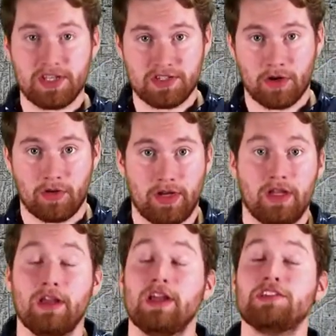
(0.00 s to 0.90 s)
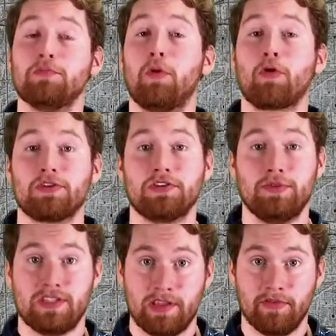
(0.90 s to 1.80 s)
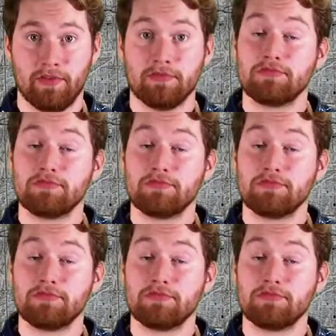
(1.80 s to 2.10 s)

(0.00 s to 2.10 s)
disagree, it's important to be civil.